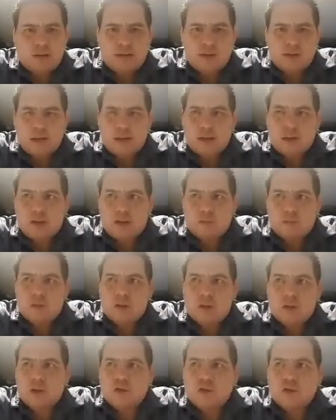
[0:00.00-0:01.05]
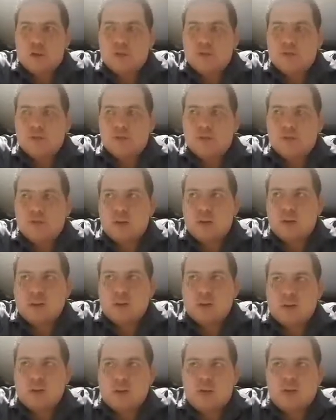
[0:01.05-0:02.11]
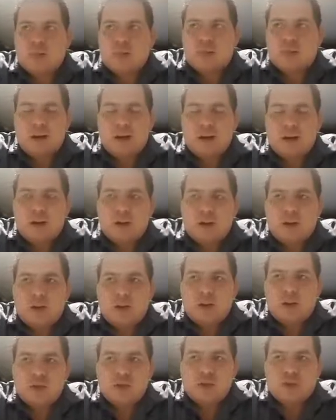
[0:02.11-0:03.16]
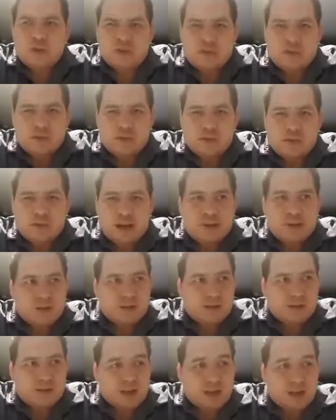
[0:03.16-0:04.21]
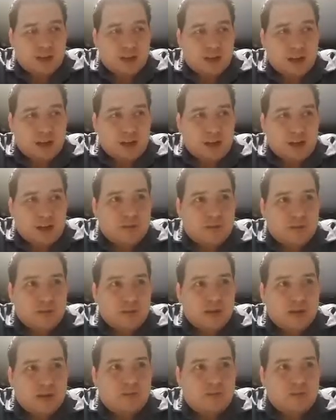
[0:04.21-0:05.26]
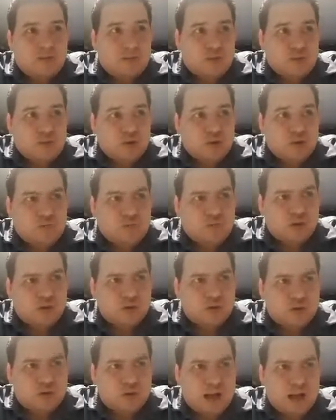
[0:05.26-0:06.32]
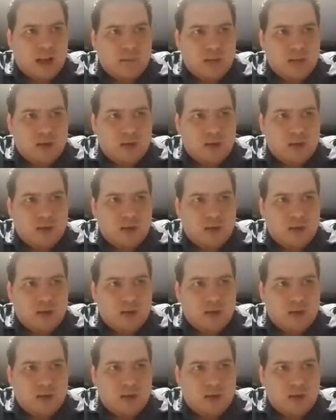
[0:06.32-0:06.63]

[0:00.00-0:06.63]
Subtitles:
You know, Sloths have turned things around this sort of second half of the season. Rob's put some results together.